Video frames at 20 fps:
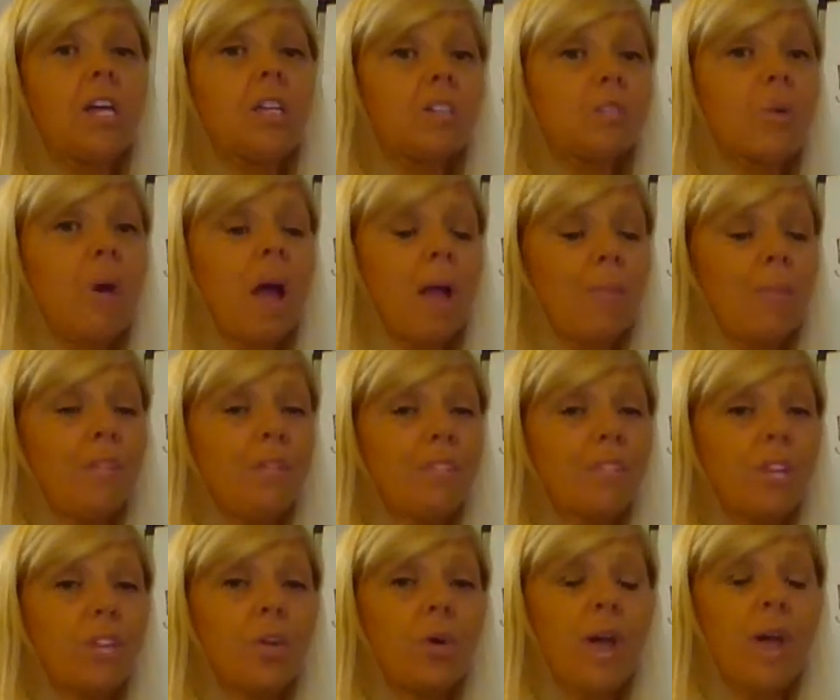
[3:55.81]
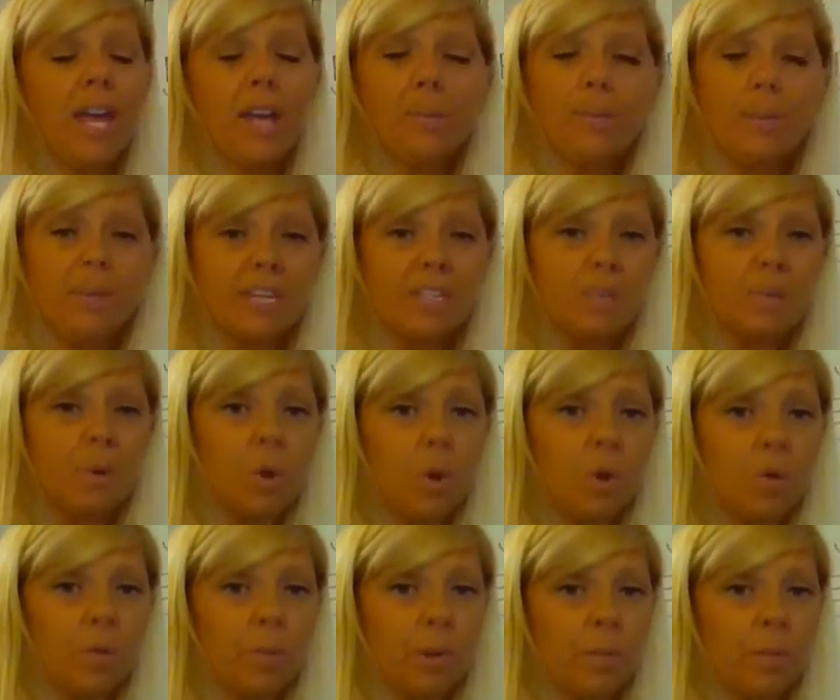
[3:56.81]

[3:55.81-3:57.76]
So I'm just going to go ahead and pick some whole